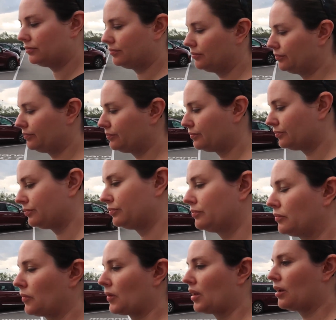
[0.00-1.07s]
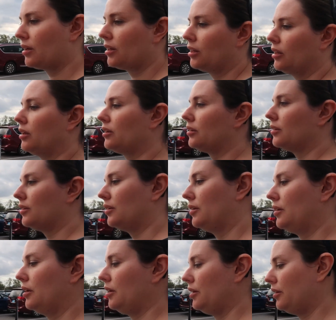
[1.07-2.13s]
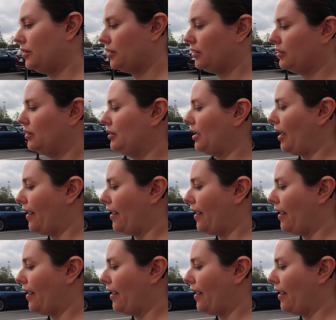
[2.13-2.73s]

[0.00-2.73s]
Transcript: haven't stayed in a long time and got some video of it for our